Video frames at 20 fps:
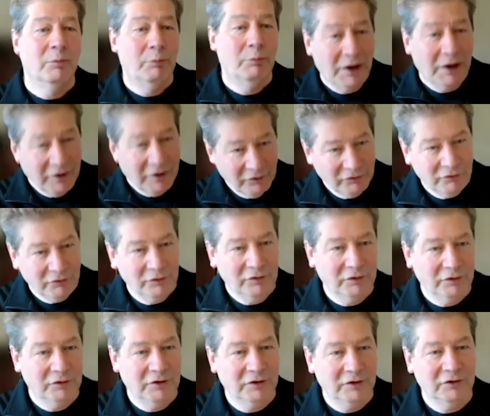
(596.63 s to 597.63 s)
best use
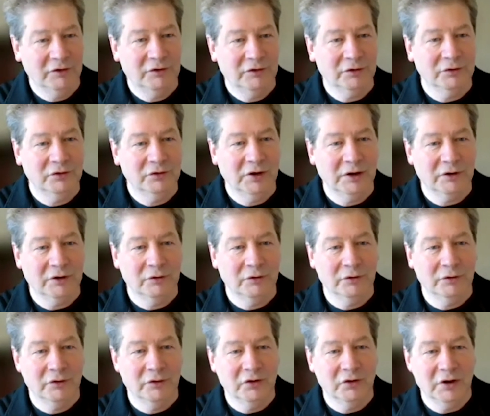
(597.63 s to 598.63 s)
of digital
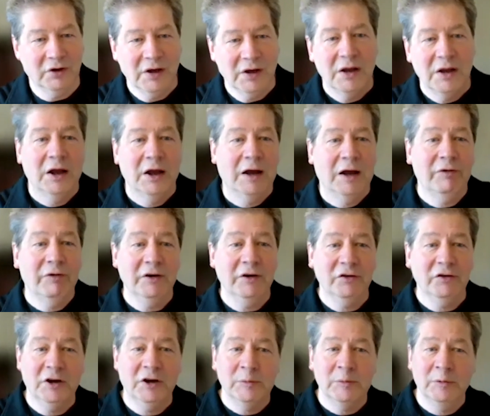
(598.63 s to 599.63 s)
technology, have
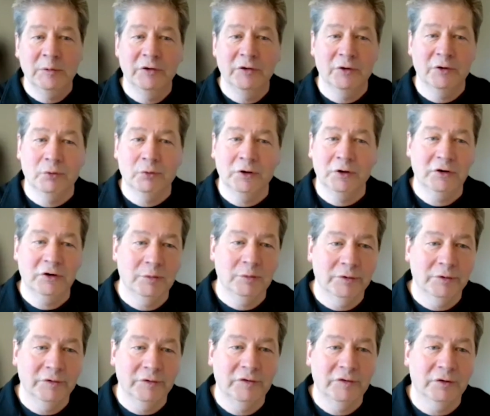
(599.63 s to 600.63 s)
actually come up with a
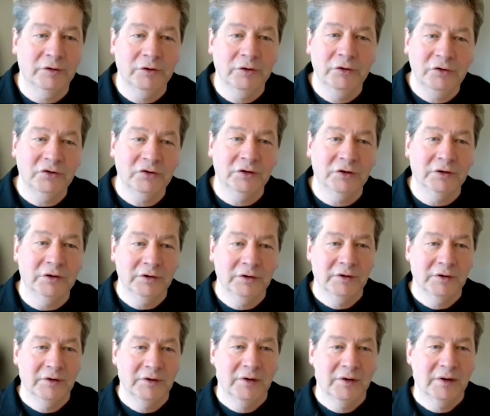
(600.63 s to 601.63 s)
workable solution
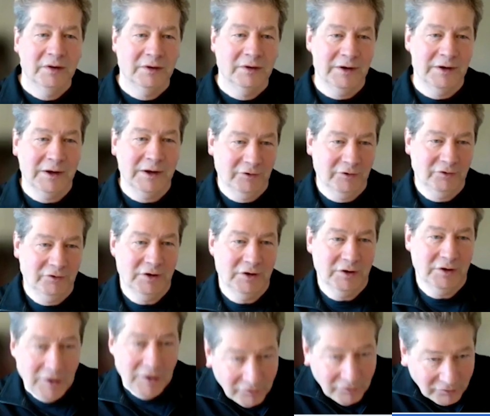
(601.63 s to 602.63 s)
that actually
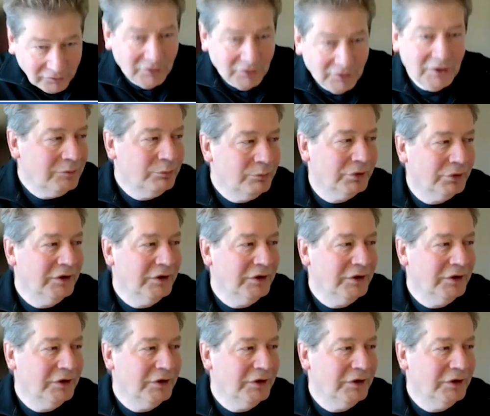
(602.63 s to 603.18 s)
is in